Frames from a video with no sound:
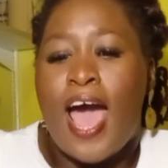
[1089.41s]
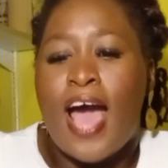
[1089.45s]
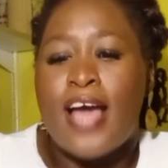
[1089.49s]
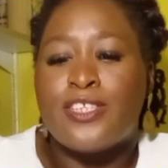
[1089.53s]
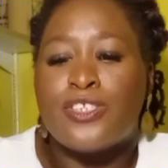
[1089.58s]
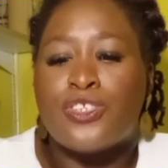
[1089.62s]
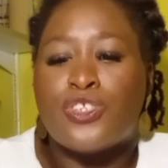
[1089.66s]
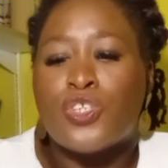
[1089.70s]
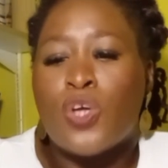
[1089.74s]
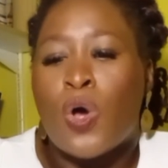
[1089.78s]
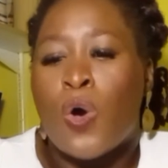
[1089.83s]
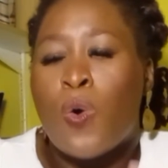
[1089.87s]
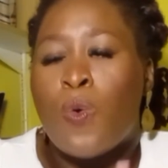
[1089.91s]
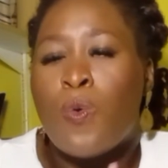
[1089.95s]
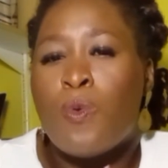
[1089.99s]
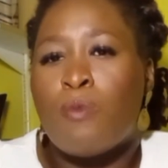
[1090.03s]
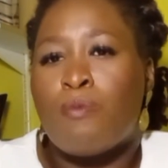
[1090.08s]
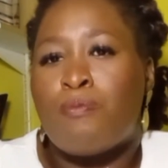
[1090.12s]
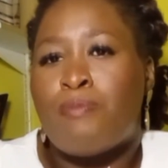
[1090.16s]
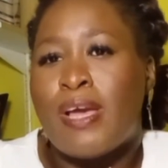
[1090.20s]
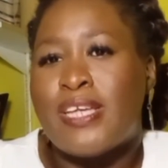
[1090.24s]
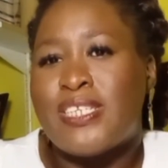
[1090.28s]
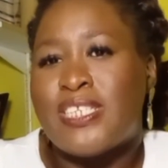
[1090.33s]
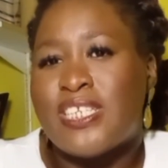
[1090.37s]
And
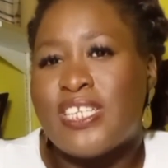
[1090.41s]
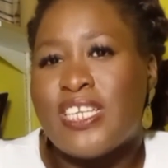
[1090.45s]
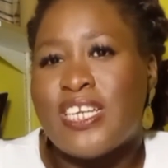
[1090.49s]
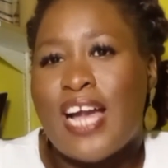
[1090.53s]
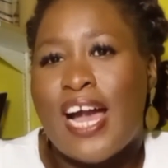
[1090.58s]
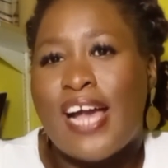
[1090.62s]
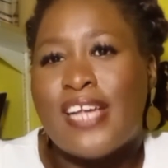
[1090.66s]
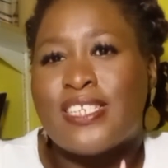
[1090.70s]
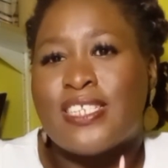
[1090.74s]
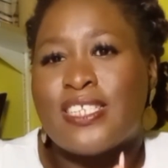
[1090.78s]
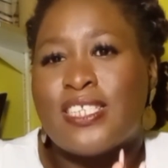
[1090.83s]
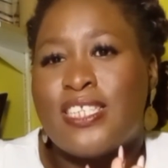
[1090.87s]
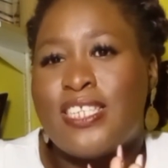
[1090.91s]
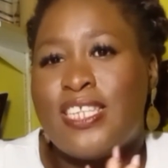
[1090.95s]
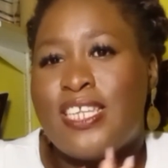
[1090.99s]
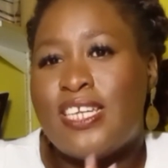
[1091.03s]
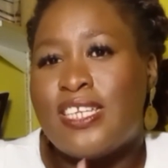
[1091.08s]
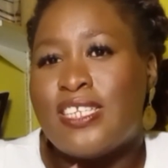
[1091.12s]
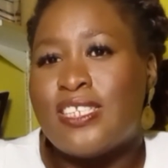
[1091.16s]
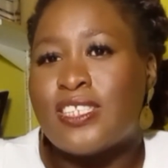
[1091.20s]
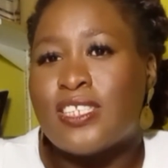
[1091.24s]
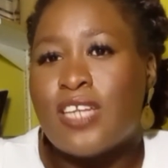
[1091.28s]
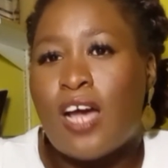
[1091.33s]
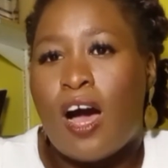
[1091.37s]
so basically, guys,
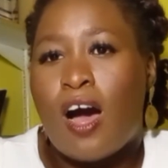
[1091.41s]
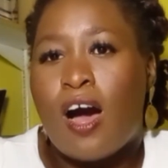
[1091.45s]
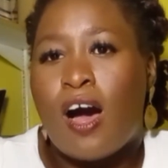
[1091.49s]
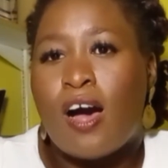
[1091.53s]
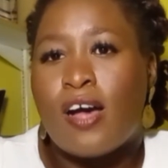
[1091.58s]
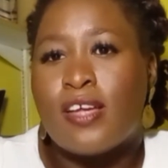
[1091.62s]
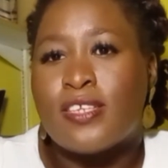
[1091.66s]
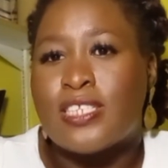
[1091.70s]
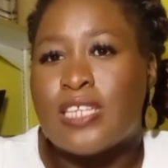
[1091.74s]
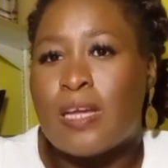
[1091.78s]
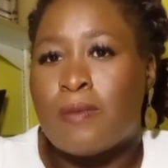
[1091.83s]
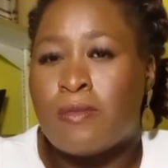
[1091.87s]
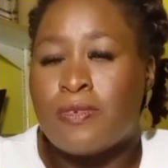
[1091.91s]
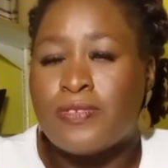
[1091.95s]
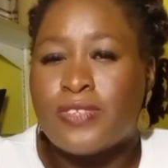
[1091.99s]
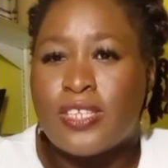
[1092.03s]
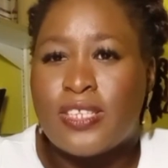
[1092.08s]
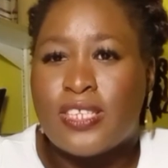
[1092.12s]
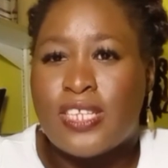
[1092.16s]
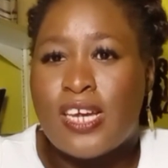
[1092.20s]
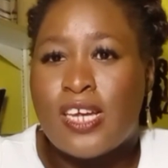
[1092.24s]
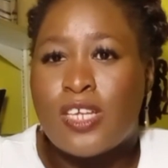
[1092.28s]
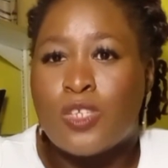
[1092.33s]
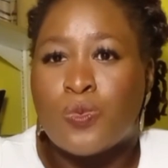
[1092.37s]
these are some of
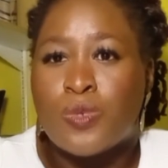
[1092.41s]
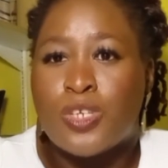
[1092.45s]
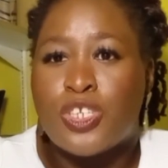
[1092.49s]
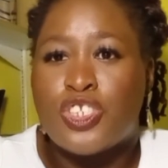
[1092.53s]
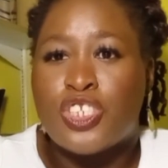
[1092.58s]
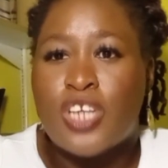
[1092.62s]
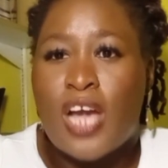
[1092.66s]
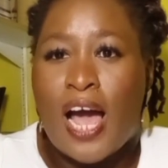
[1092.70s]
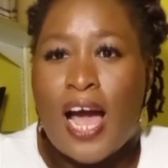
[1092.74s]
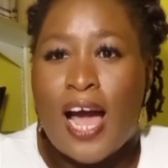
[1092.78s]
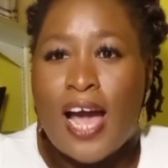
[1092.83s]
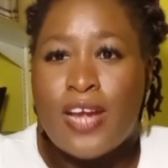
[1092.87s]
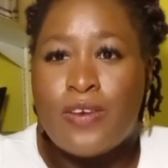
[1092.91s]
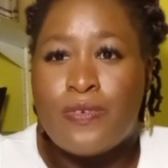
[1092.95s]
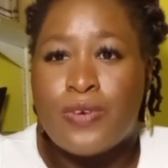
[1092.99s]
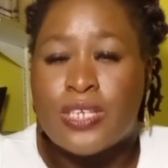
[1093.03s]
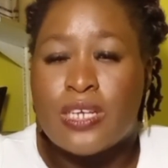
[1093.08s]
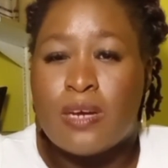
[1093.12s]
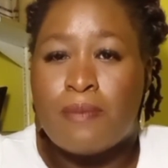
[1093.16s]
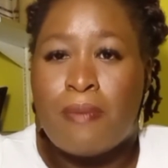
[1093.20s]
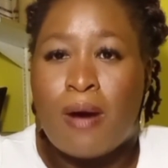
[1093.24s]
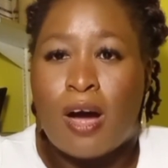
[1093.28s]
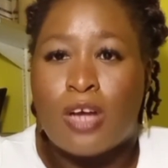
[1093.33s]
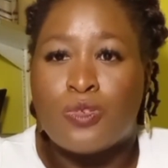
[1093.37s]
the things which I
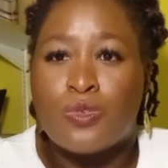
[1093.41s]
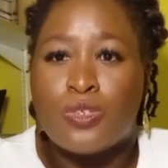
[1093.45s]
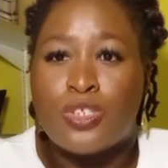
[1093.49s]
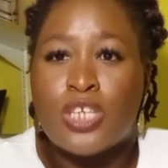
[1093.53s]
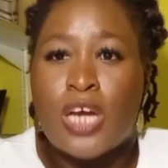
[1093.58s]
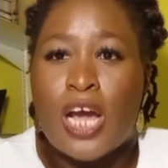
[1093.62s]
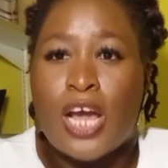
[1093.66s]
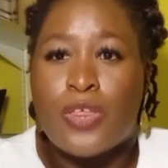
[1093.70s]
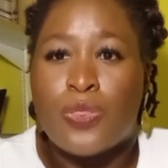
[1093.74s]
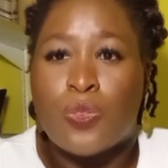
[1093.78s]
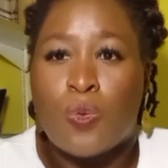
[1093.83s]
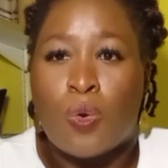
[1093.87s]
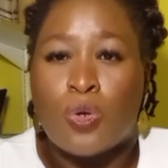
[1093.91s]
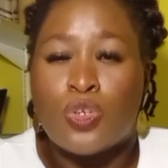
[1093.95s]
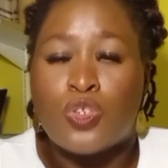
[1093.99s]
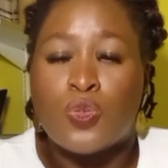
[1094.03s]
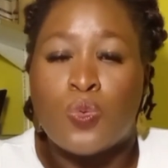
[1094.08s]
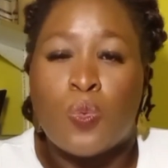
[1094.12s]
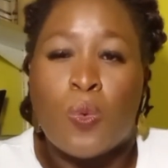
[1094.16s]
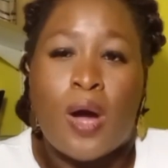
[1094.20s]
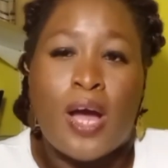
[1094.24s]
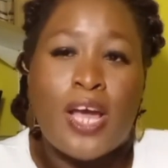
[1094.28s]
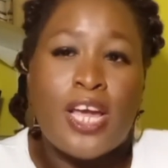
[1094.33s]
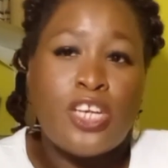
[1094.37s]
read about, which I
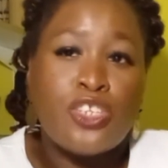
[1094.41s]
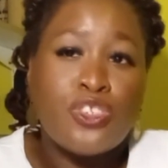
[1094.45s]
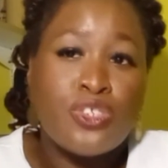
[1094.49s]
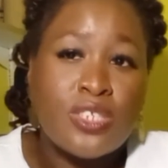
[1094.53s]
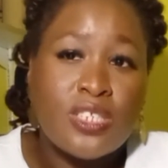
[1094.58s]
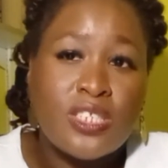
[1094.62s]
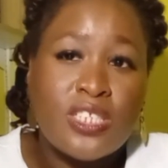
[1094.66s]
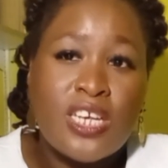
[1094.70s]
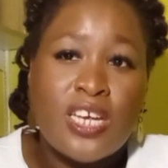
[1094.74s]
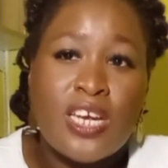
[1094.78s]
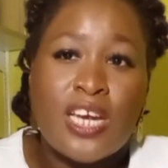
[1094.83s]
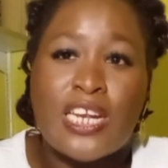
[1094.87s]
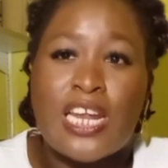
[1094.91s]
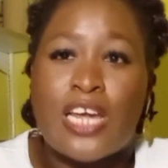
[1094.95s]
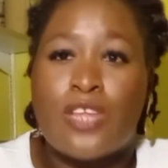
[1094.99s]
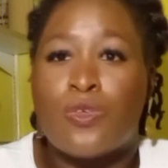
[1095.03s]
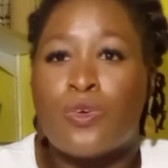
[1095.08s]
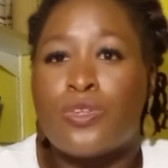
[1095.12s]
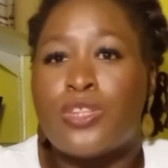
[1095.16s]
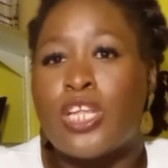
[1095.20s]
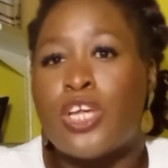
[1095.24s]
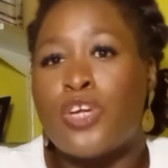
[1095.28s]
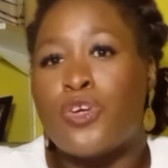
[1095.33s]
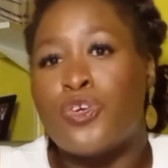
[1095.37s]
thought were interesting, and I
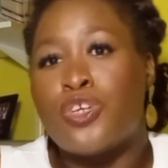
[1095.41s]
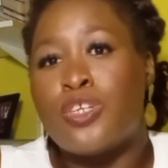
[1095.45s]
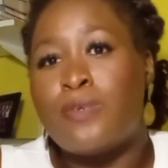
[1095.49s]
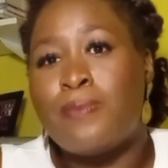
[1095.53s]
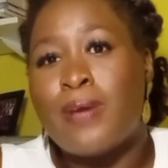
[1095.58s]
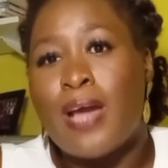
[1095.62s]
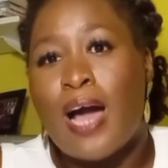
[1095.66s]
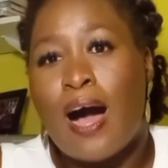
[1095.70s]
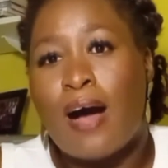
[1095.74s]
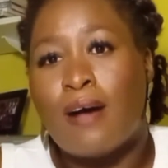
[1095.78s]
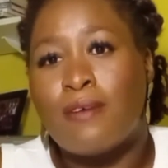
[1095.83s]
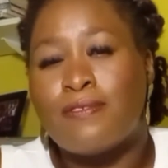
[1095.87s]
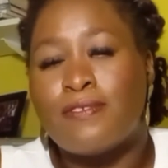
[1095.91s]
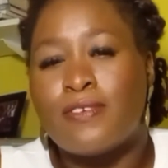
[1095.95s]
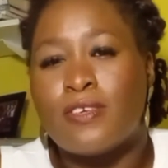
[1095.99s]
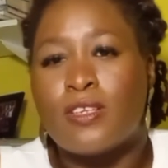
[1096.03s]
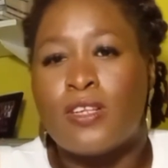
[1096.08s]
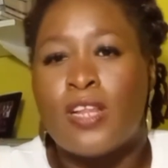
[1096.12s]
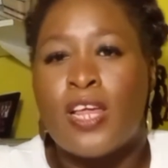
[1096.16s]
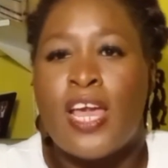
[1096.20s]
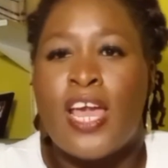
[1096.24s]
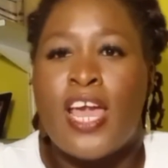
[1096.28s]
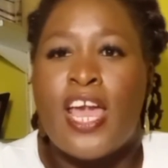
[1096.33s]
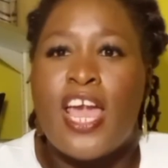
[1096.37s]
thought they could be
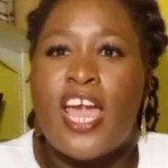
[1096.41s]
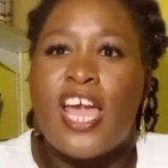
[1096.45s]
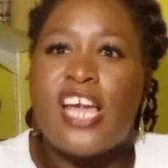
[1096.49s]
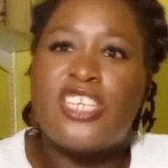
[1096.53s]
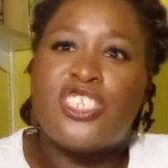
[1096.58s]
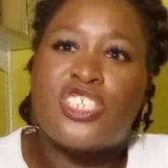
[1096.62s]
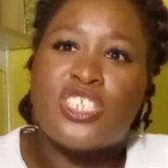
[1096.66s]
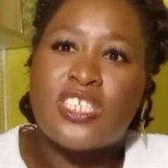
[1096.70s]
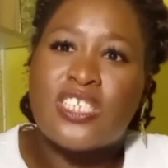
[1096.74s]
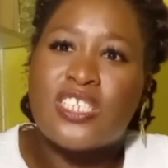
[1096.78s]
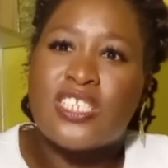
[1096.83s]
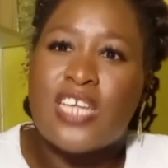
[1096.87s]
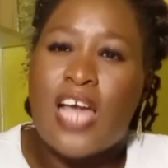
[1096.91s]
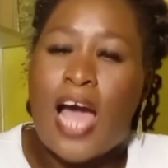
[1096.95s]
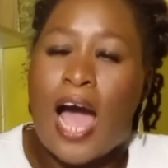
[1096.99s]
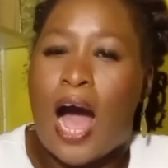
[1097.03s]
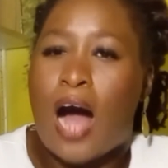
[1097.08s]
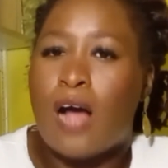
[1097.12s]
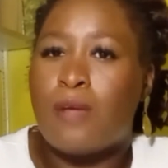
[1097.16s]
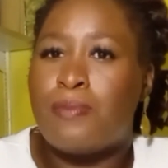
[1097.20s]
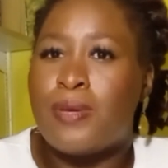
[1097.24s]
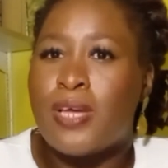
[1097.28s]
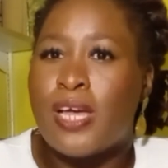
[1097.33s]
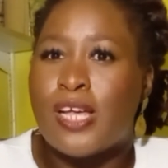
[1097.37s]
helpful in just
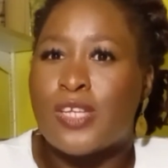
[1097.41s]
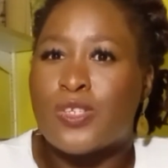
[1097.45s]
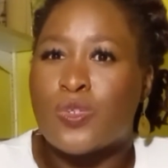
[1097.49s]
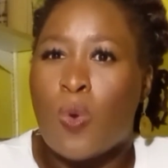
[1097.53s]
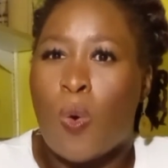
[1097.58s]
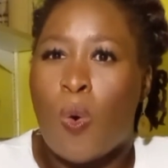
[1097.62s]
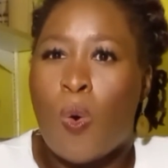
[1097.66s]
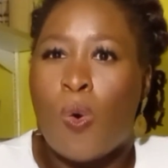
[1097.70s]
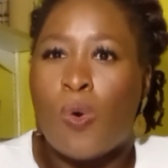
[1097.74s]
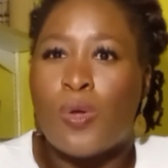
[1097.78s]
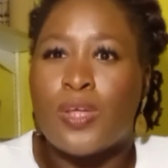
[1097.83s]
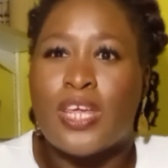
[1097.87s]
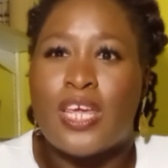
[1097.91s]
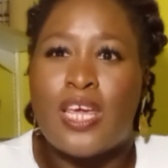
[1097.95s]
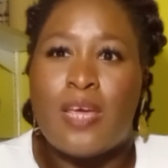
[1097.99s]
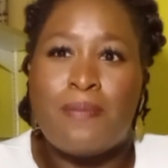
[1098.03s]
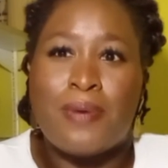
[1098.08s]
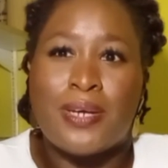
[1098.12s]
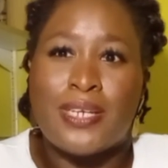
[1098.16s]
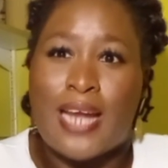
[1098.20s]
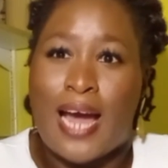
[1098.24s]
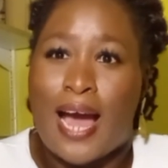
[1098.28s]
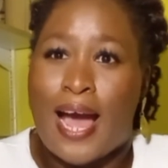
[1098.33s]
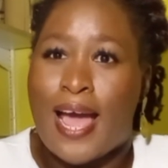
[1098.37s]
helping us all
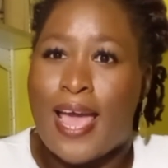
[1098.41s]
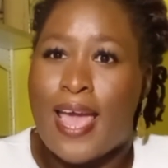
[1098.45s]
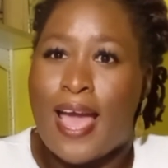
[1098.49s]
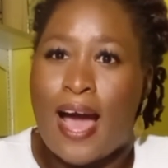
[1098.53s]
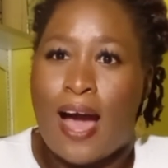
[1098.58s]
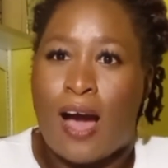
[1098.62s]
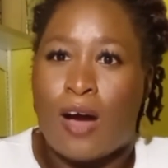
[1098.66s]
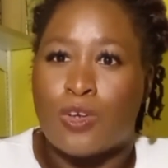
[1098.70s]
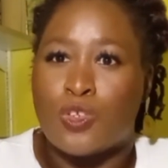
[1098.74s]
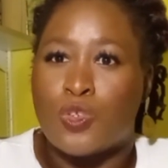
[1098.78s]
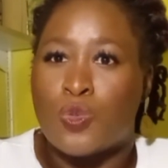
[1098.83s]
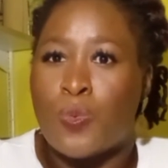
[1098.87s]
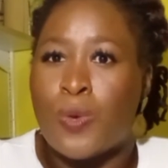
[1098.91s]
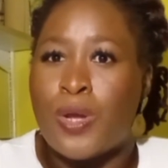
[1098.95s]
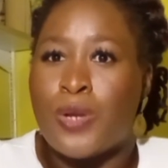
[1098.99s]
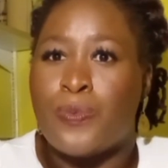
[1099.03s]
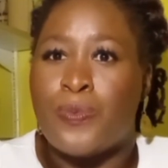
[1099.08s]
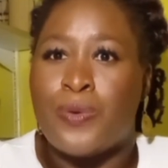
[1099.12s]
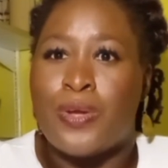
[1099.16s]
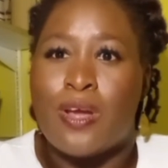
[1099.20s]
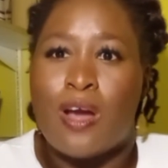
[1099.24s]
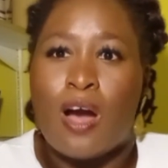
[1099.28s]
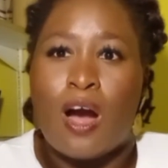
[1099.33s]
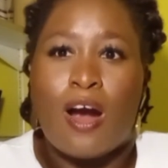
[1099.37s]
keep an eye out
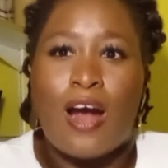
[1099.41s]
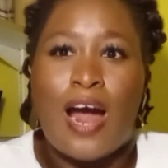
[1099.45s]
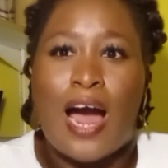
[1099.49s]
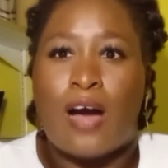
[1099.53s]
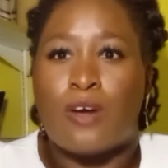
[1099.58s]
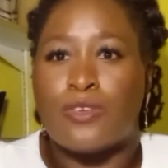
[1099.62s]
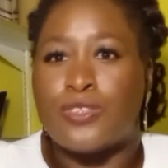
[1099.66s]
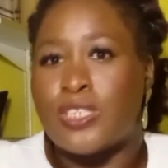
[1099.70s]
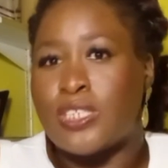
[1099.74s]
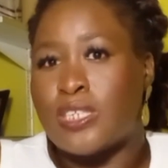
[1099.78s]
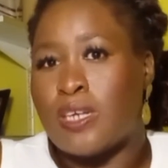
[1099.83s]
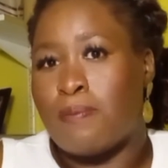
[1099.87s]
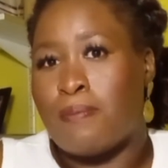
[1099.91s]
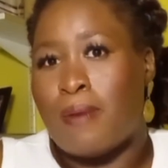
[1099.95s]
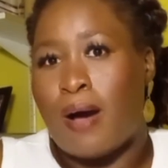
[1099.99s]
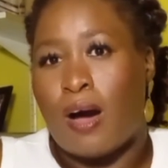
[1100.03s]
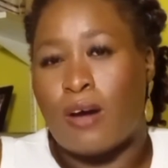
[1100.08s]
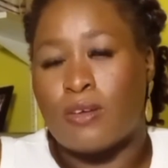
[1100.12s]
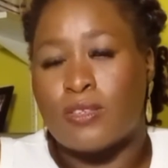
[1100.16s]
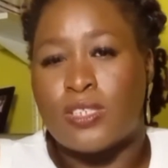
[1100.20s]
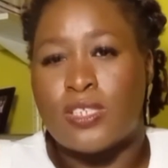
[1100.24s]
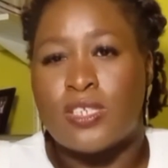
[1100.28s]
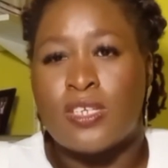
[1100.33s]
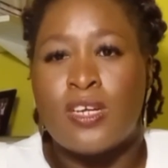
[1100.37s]
when we are out and
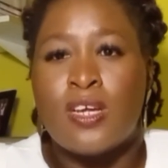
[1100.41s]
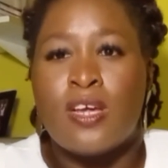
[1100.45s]
about,